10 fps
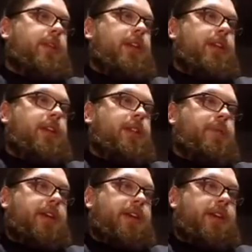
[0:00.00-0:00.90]
with this,
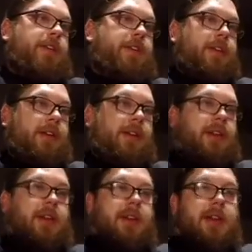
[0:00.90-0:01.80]
we have
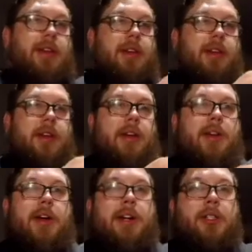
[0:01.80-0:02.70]

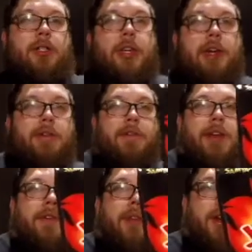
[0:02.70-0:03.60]
hot chicken flavored